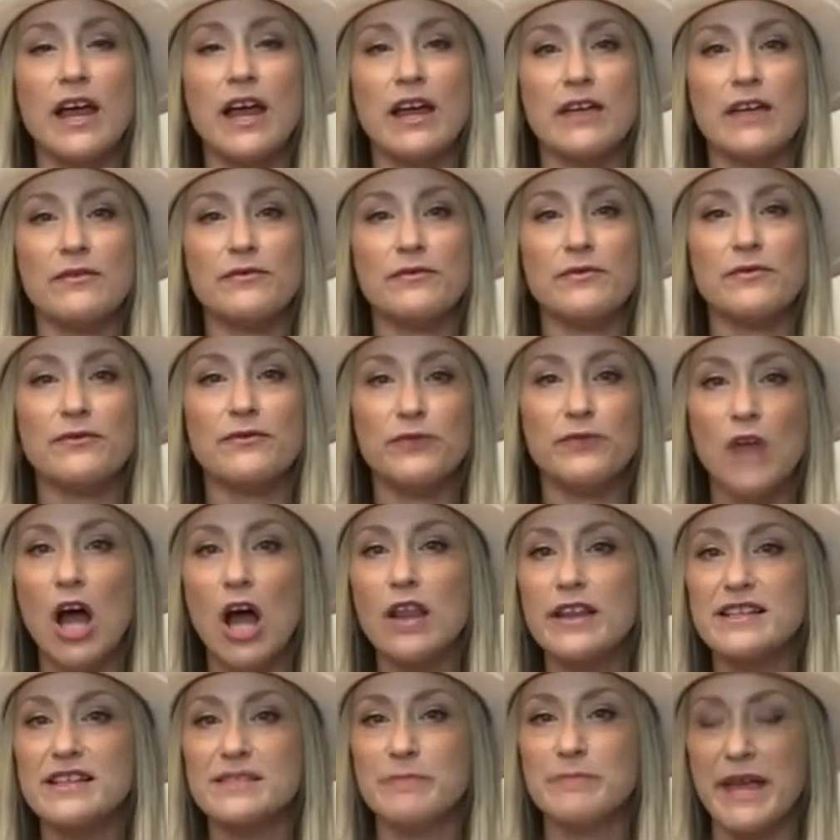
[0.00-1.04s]
a
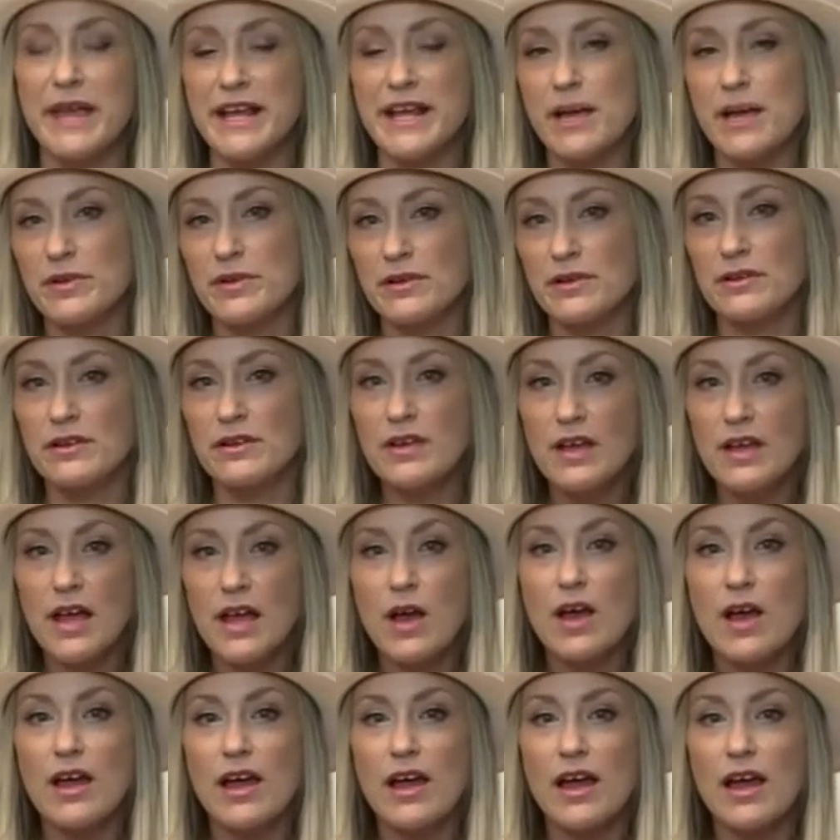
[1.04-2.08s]
flawless makeup
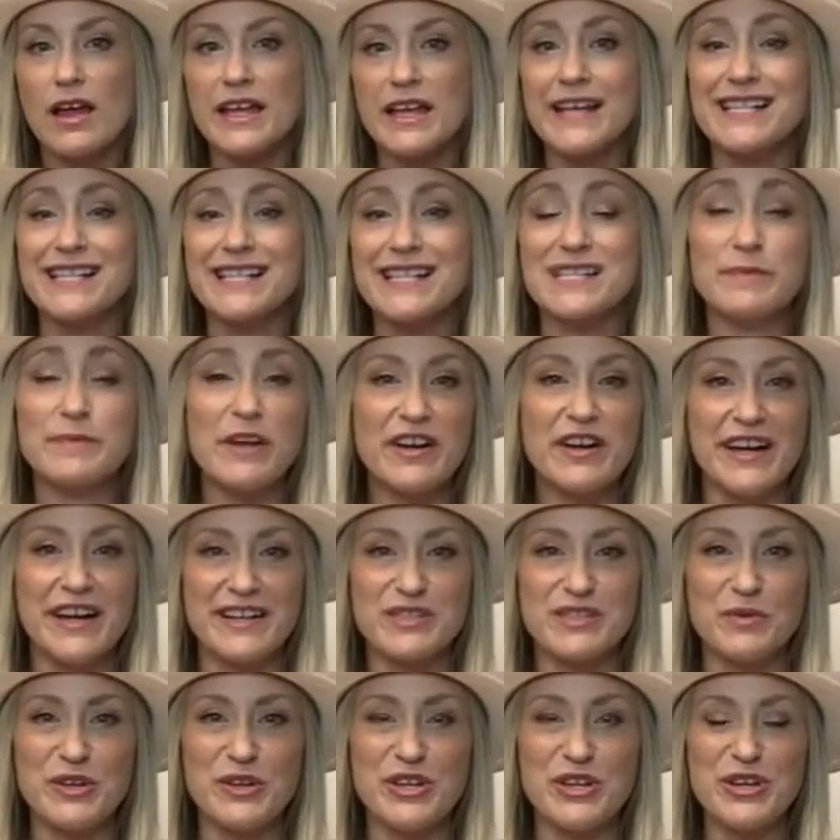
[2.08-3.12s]

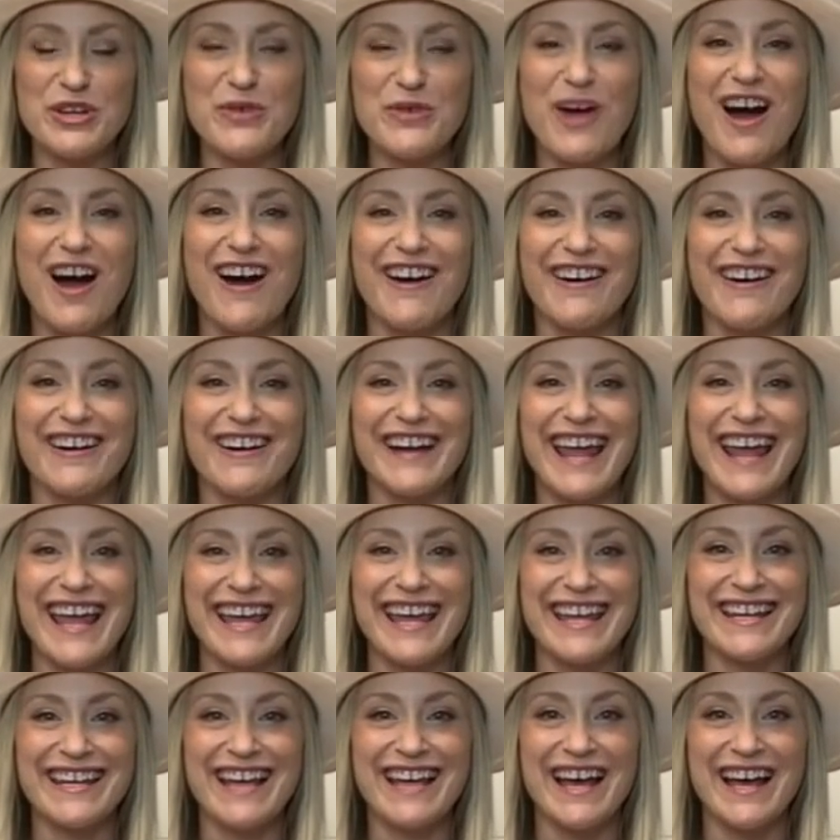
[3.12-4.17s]
experience when you are
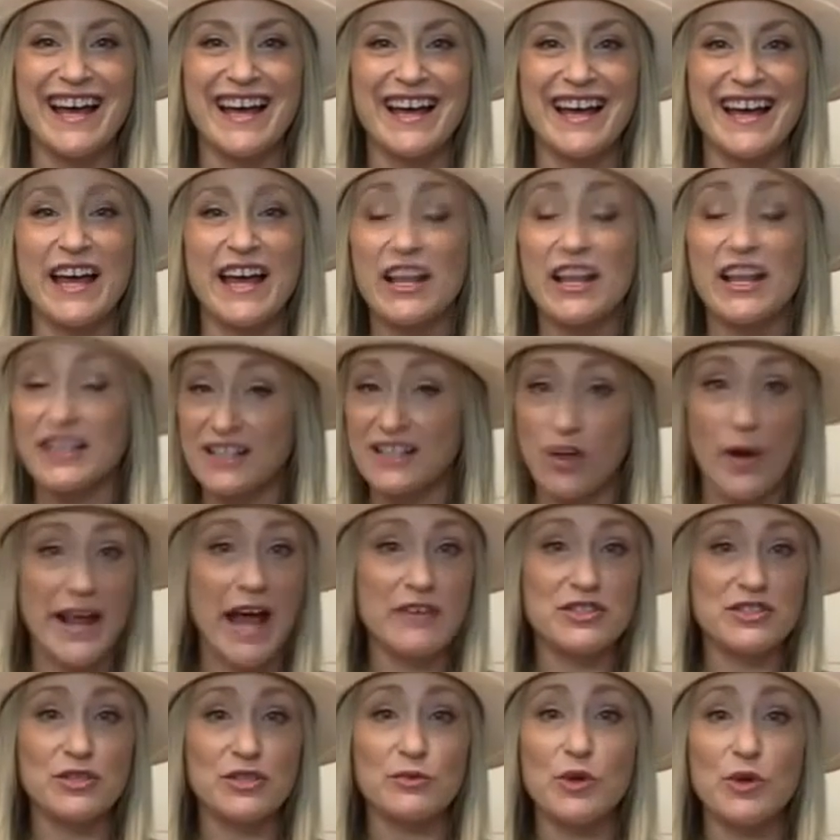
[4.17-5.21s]
in going
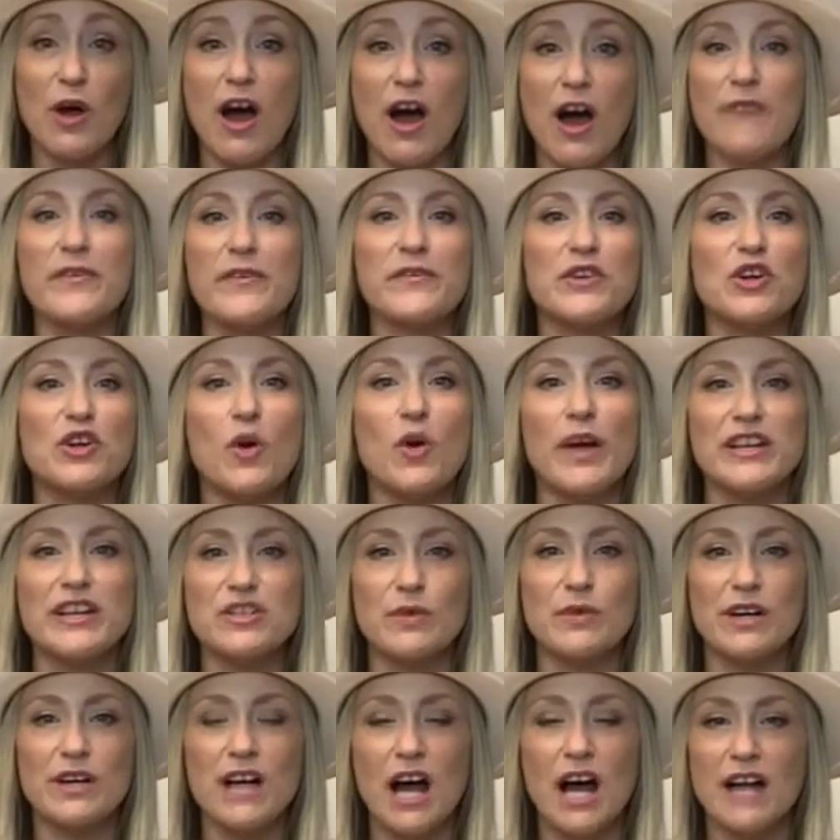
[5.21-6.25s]
out to Ruoff, if you're going
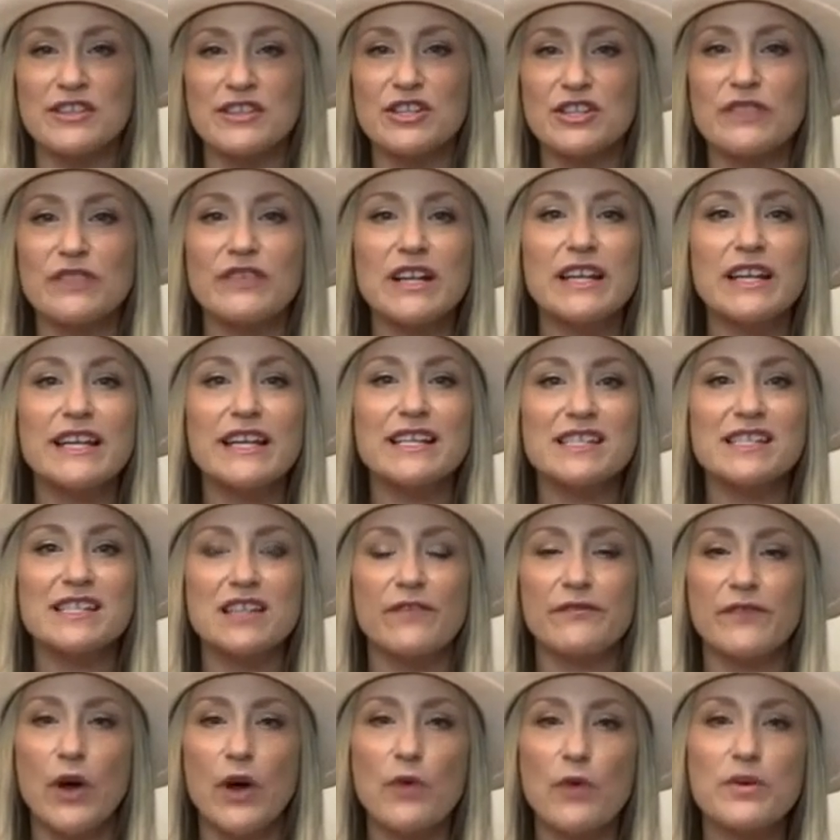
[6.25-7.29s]
to a concert, really is to
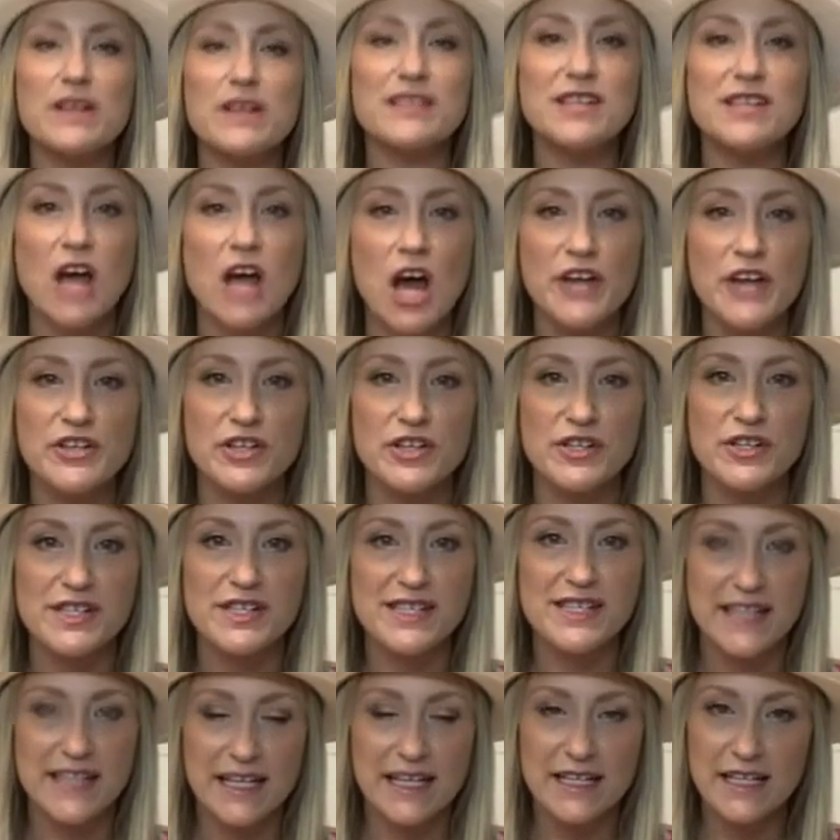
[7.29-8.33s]
focus on your
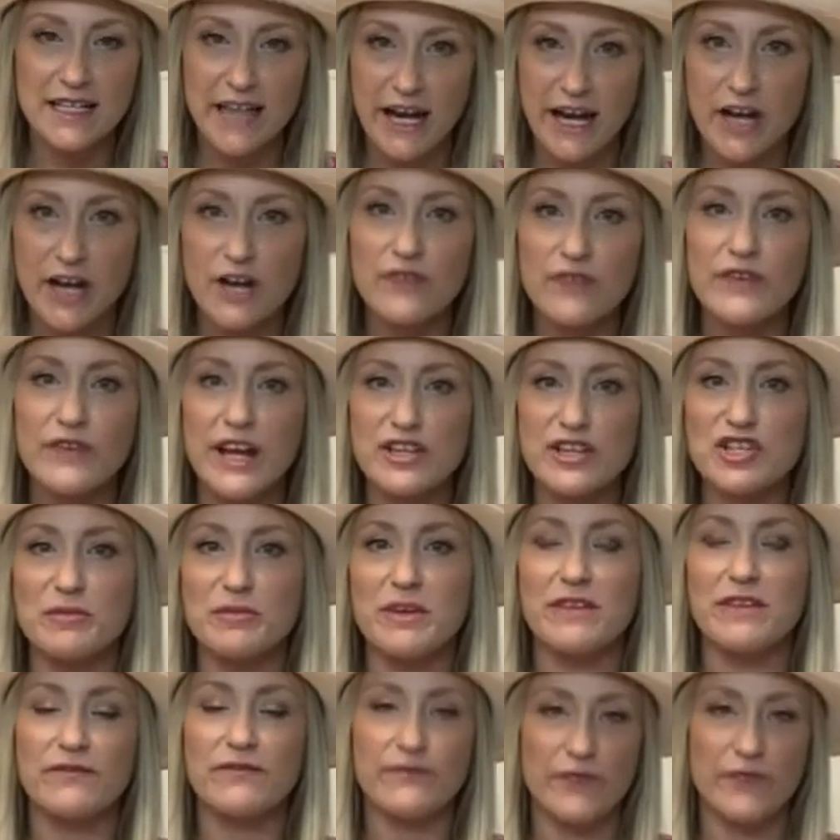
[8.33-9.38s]
skincare
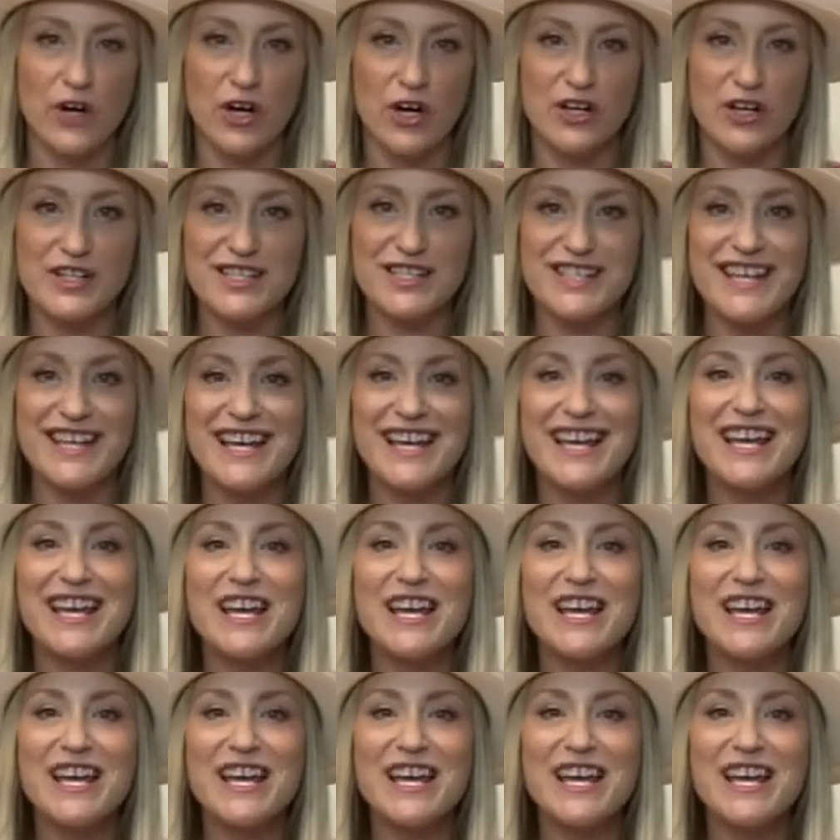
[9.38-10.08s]
regimen first.